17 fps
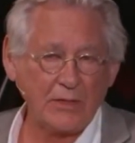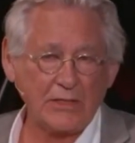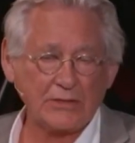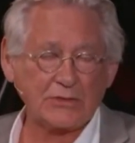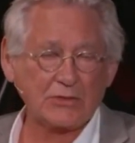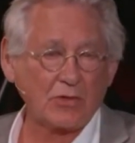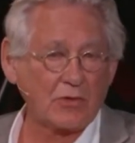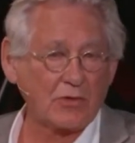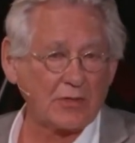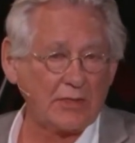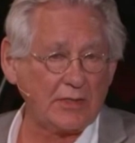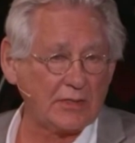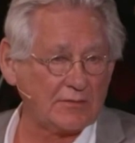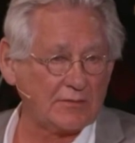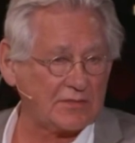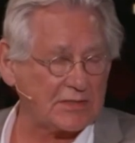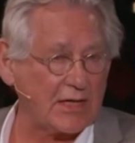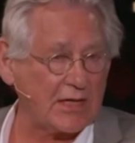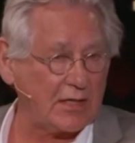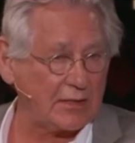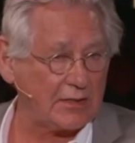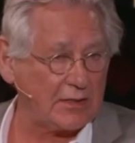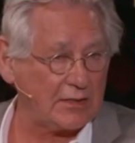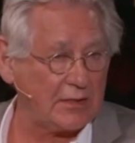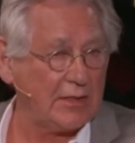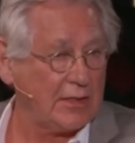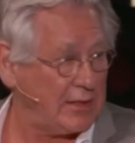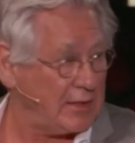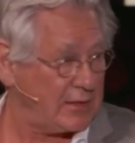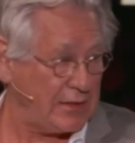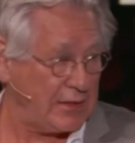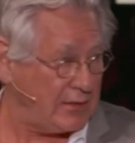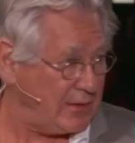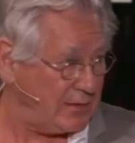historian of Stalin,
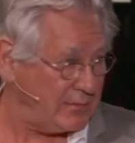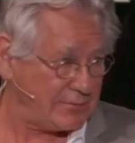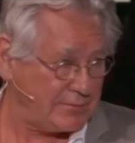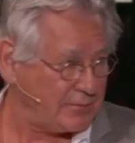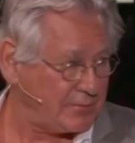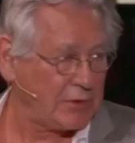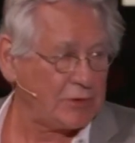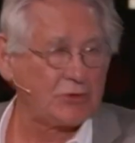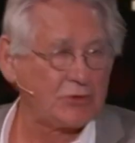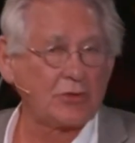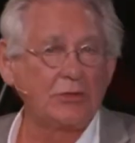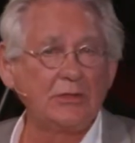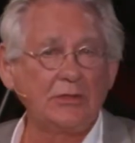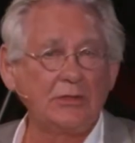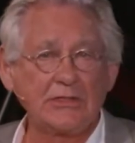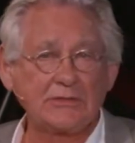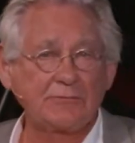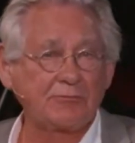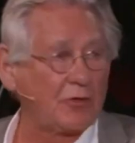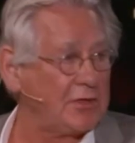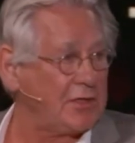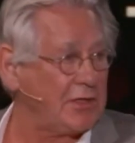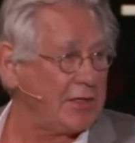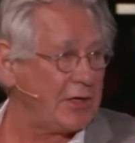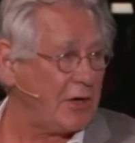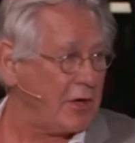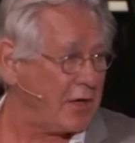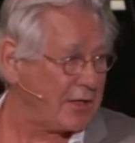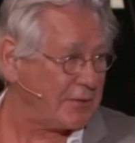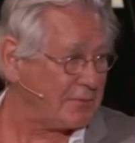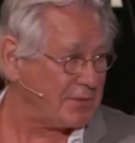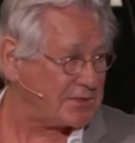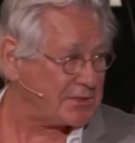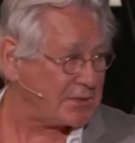the journalist for The
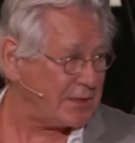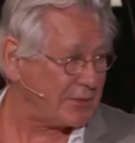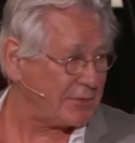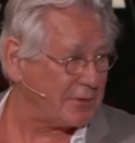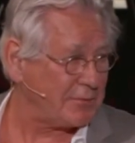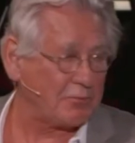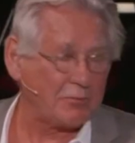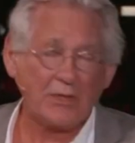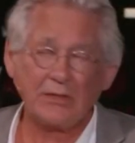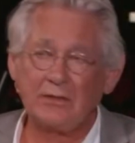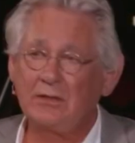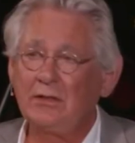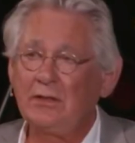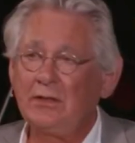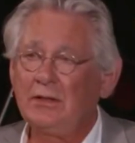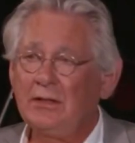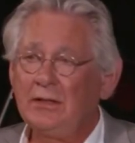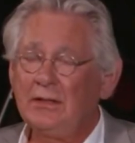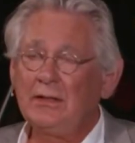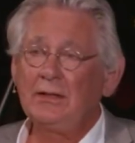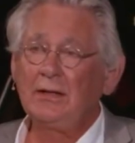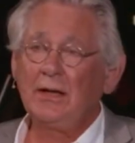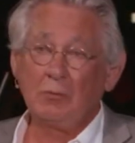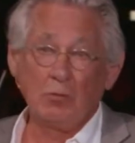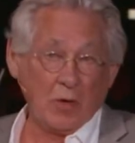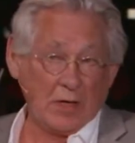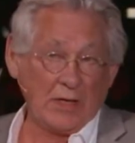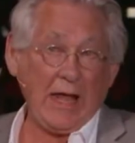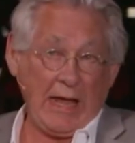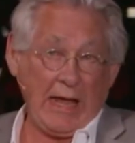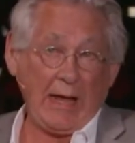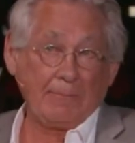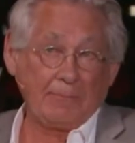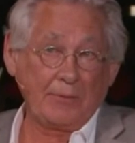Economist here in Britain, what
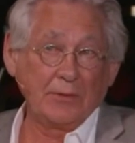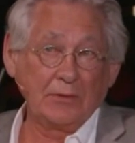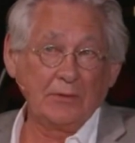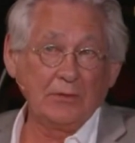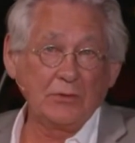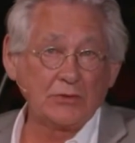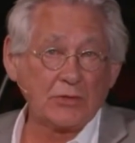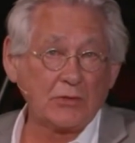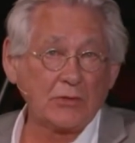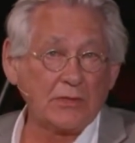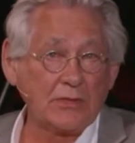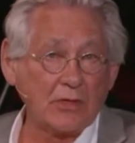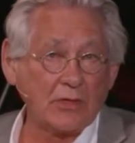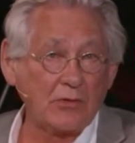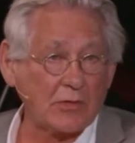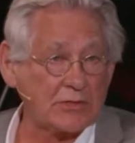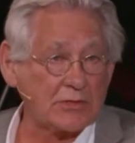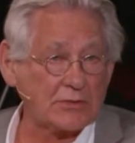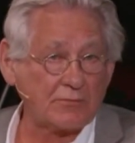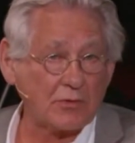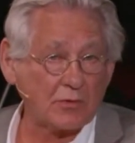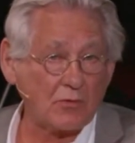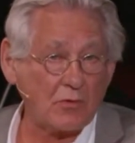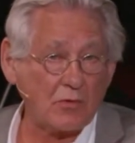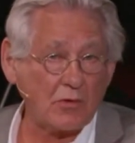happened during the course of the